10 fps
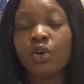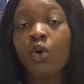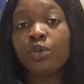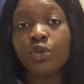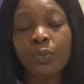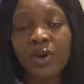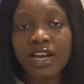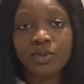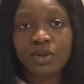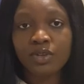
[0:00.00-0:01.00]
or no
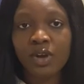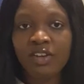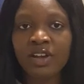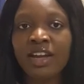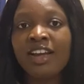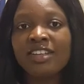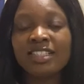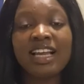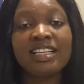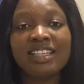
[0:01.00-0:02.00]
price whatsoever
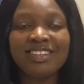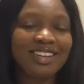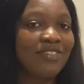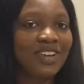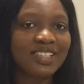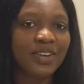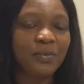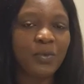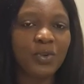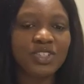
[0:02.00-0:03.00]
so that is another factor
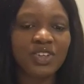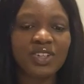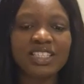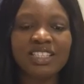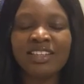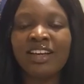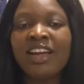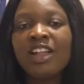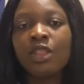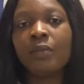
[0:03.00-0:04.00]
you may want to consider
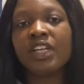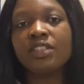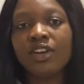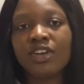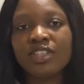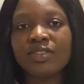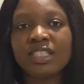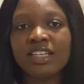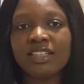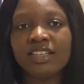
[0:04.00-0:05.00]
the major cons of
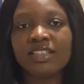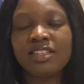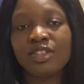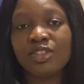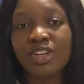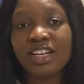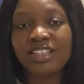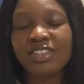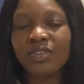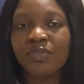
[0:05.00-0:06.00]
staying in the
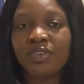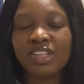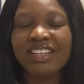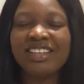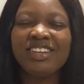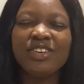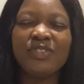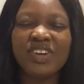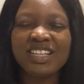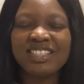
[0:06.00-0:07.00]
students in, in the
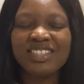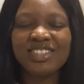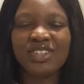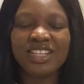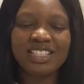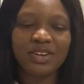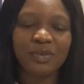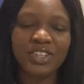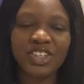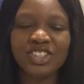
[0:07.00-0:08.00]
university students
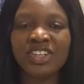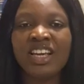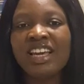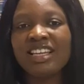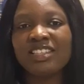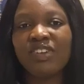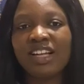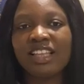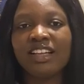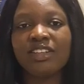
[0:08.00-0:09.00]
accommodation is the
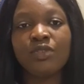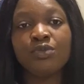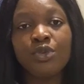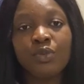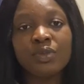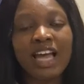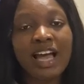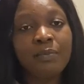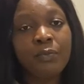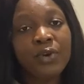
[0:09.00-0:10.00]
fact that the rooms
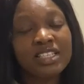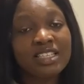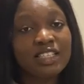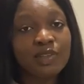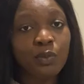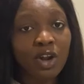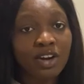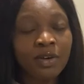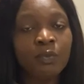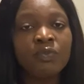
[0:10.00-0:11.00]
are pretty small smaller